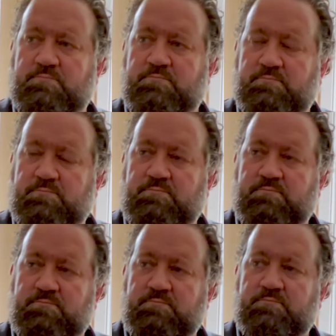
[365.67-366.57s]
it's almost
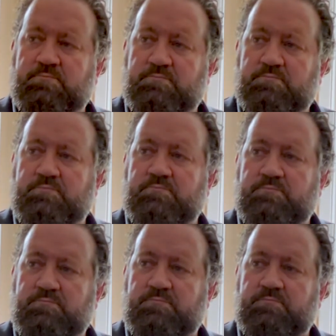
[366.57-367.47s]
kind of like,
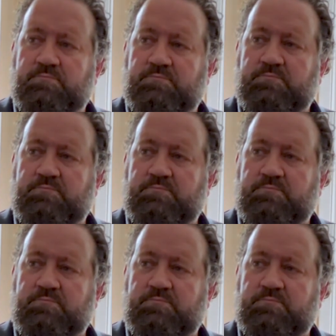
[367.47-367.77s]
it almost has a